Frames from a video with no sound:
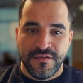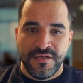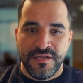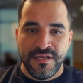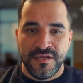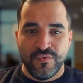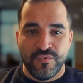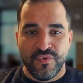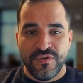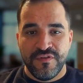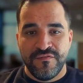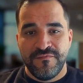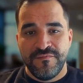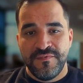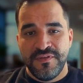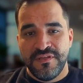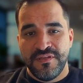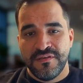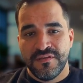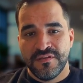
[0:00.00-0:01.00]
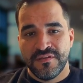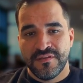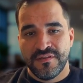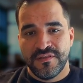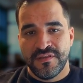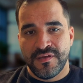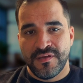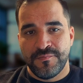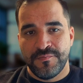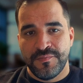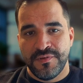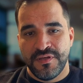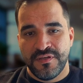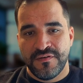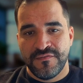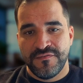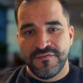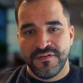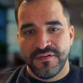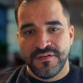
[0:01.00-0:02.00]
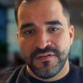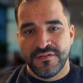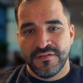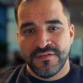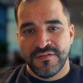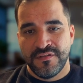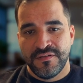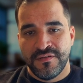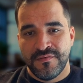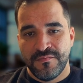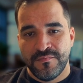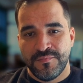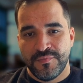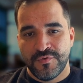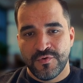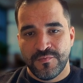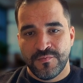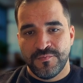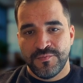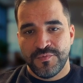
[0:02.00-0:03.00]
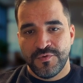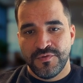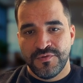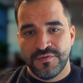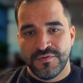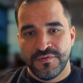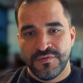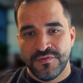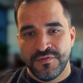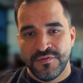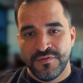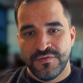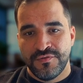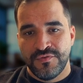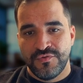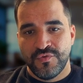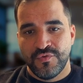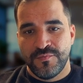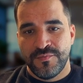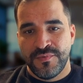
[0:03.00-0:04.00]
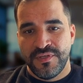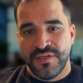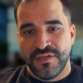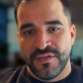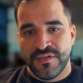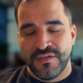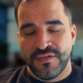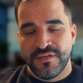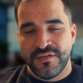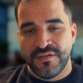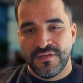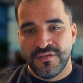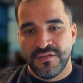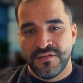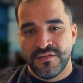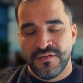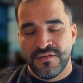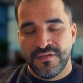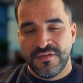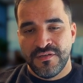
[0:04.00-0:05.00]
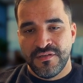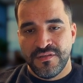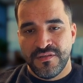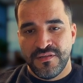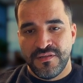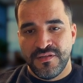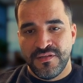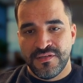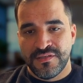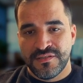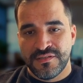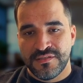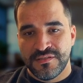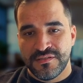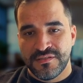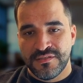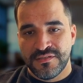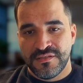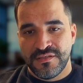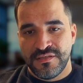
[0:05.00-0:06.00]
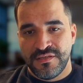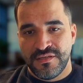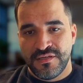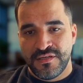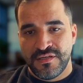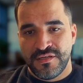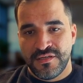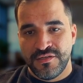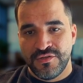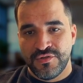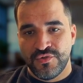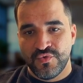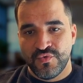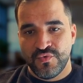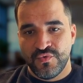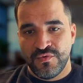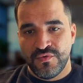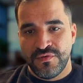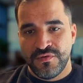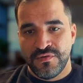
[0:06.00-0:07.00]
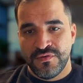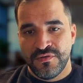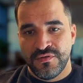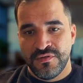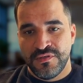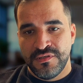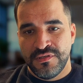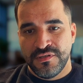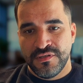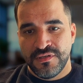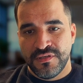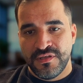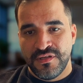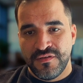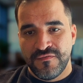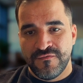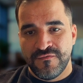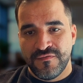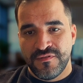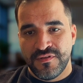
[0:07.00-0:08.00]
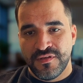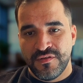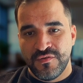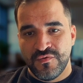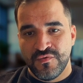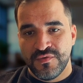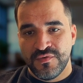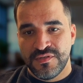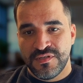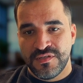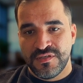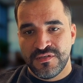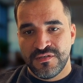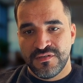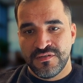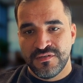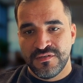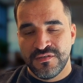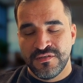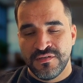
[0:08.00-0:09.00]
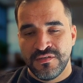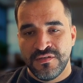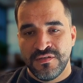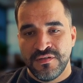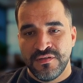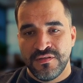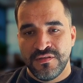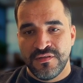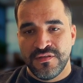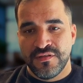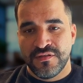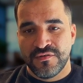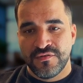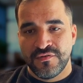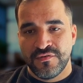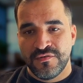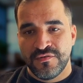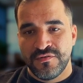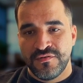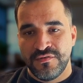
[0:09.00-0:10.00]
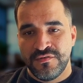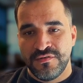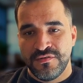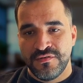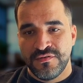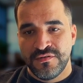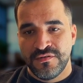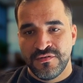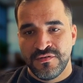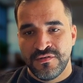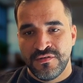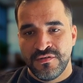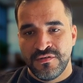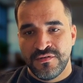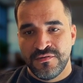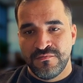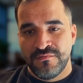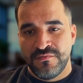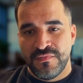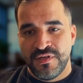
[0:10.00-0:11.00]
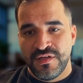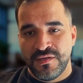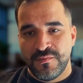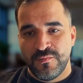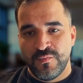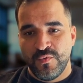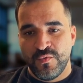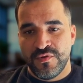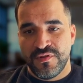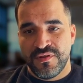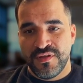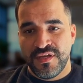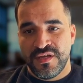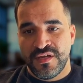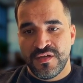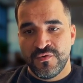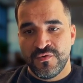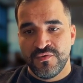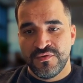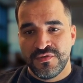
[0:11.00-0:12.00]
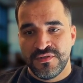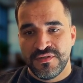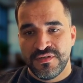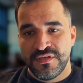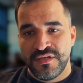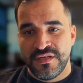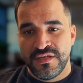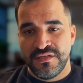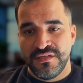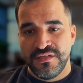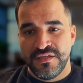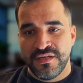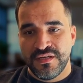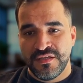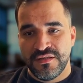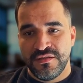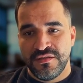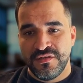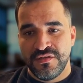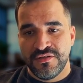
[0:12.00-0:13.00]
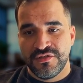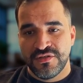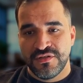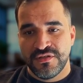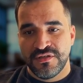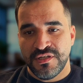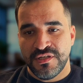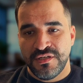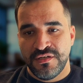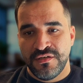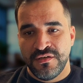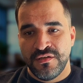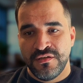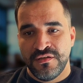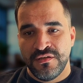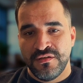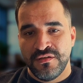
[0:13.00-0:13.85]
Now give me the perfect prompt to make this AI tool give the user the road map without any additional